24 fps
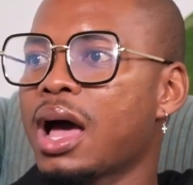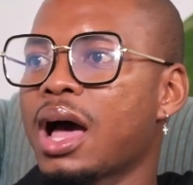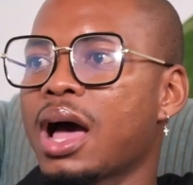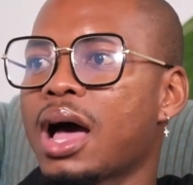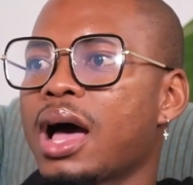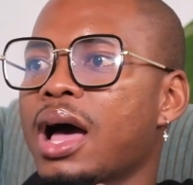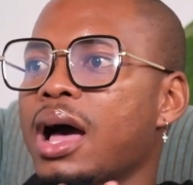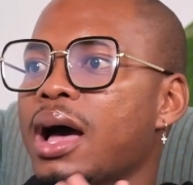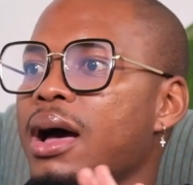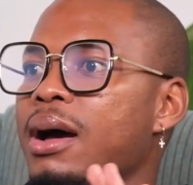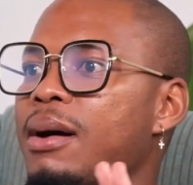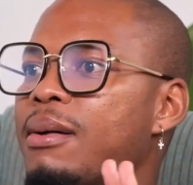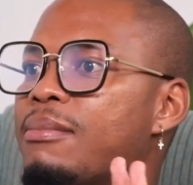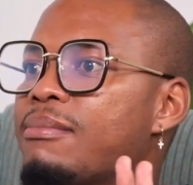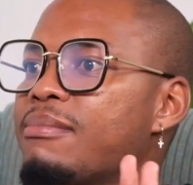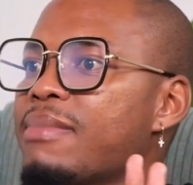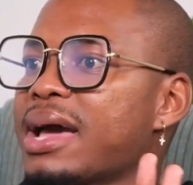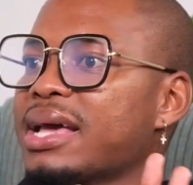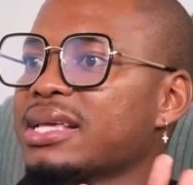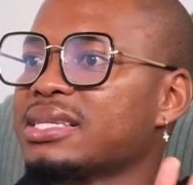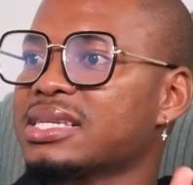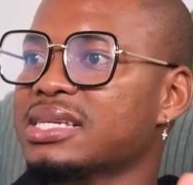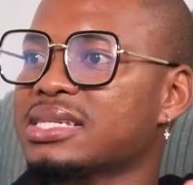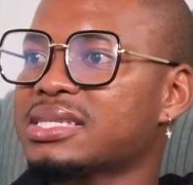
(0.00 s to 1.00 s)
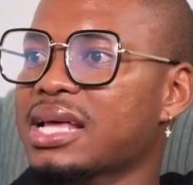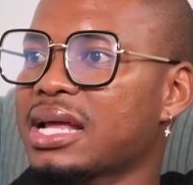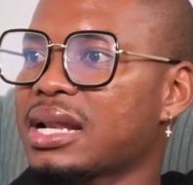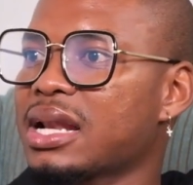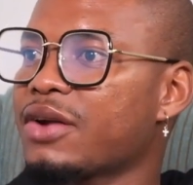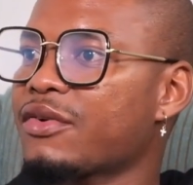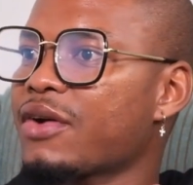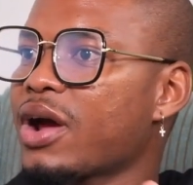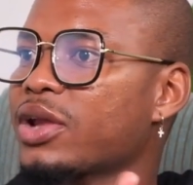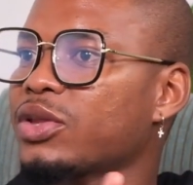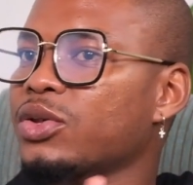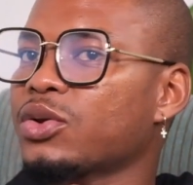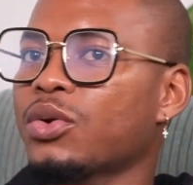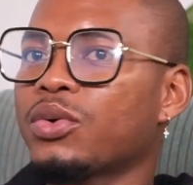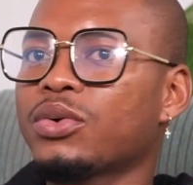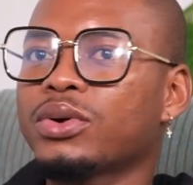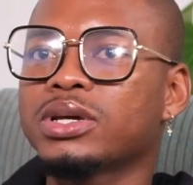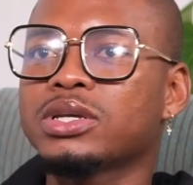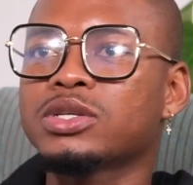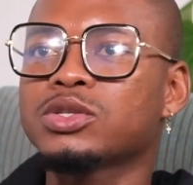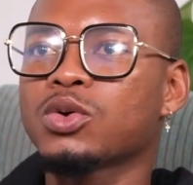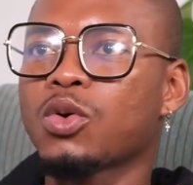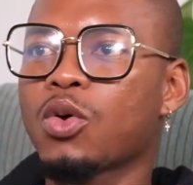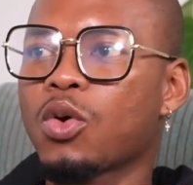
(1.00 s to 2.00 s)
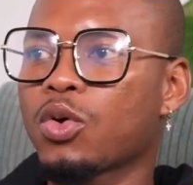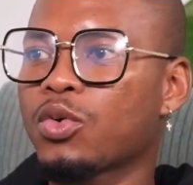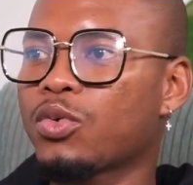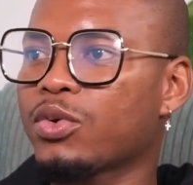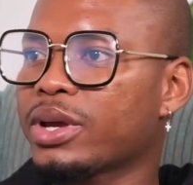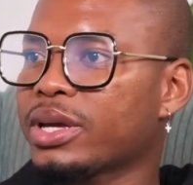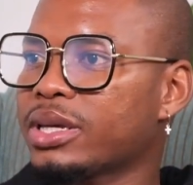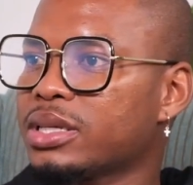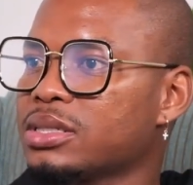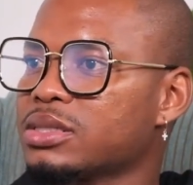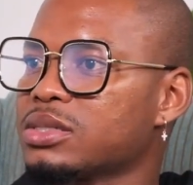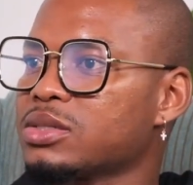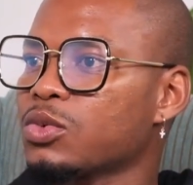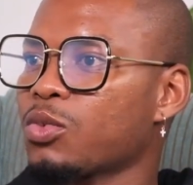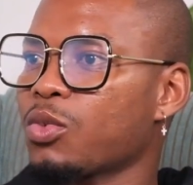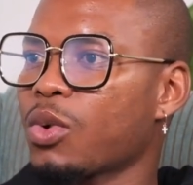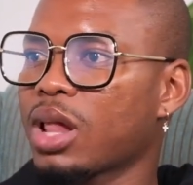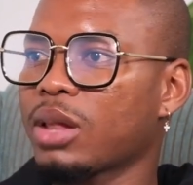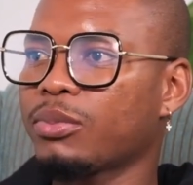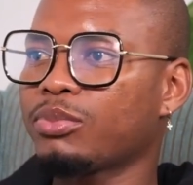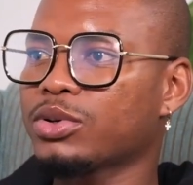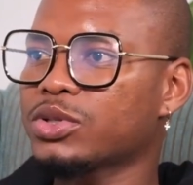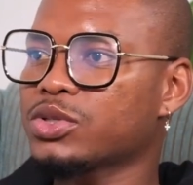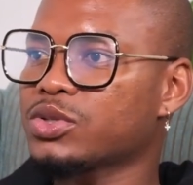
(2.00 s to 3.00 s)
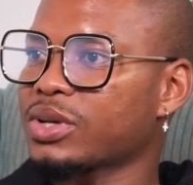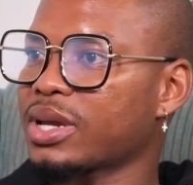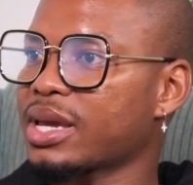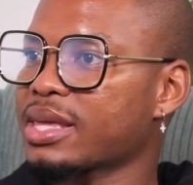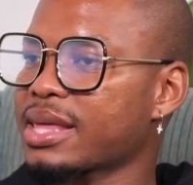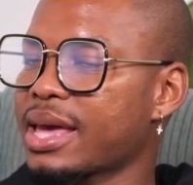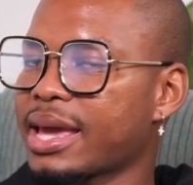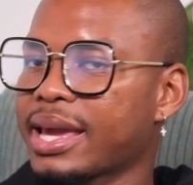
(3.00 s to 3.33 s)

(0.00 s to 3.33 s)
My sister Lerato is always well put together.